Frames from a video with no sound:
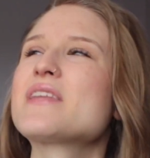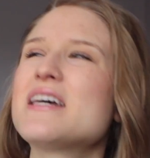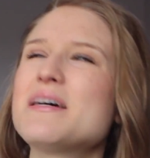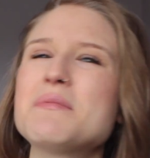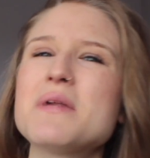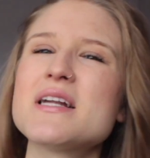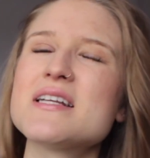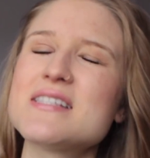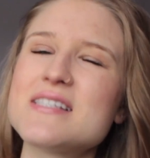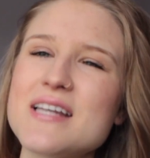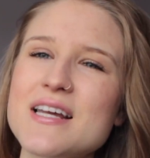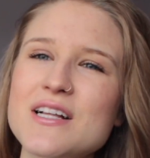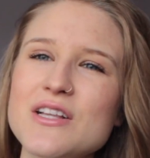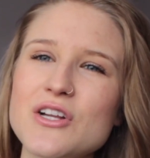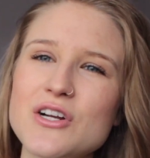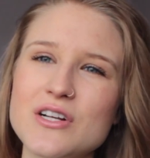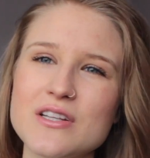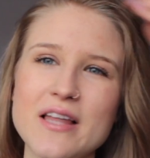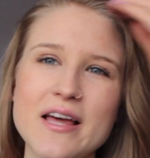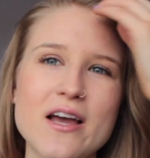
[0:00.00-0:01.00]
I'm not a
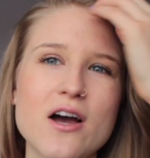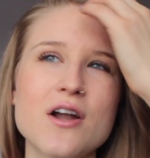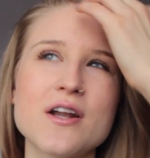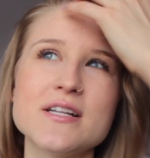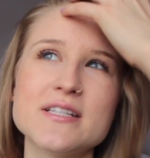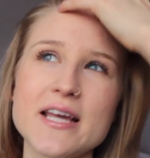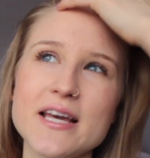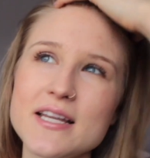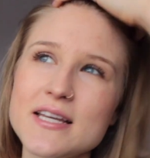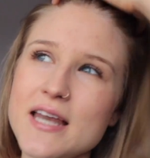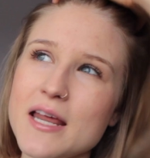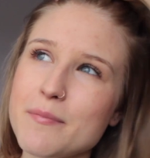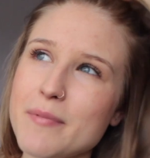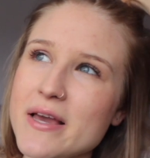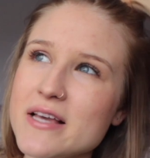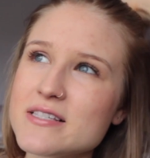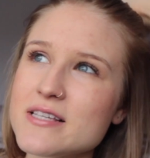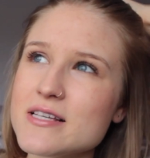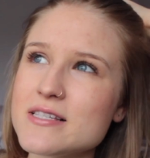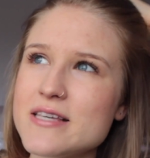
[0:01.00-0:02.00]
stickler. Like on a day-to-day -day
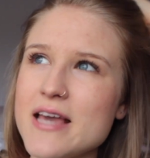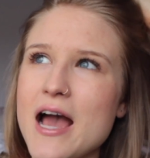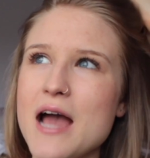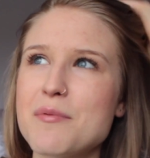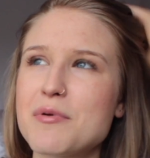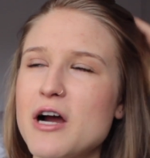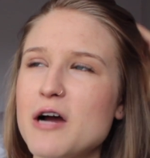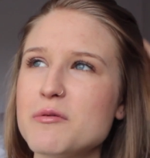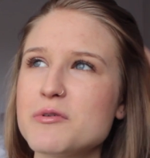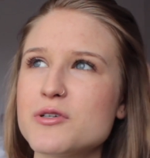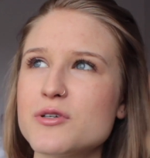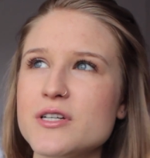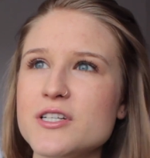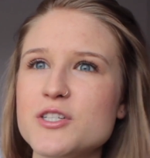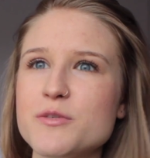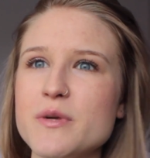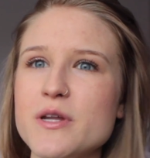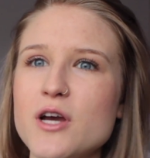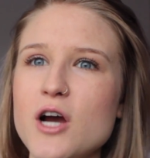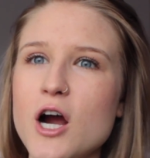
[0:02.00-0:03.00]
basis, yeah, I probably don't
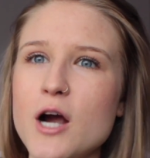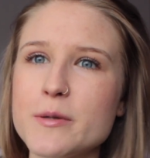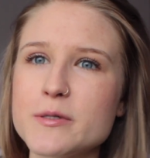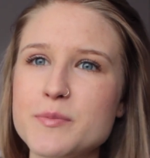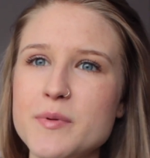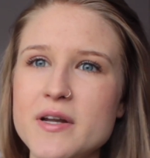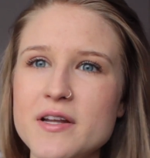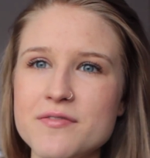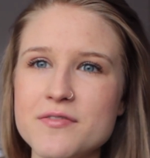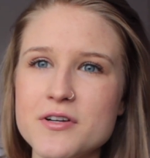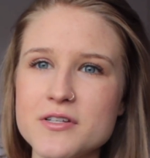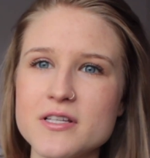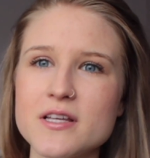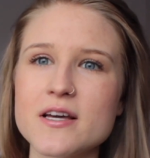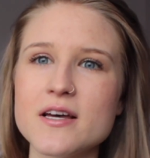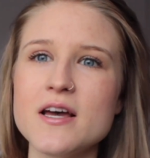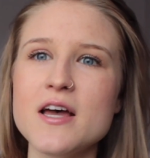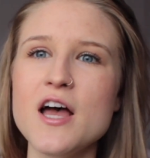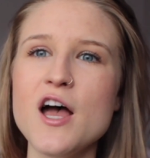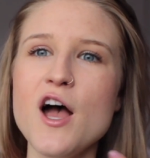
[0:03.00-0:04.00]
eat too many carbs, but if there's
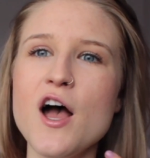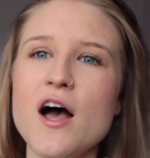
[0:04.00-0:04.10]
a,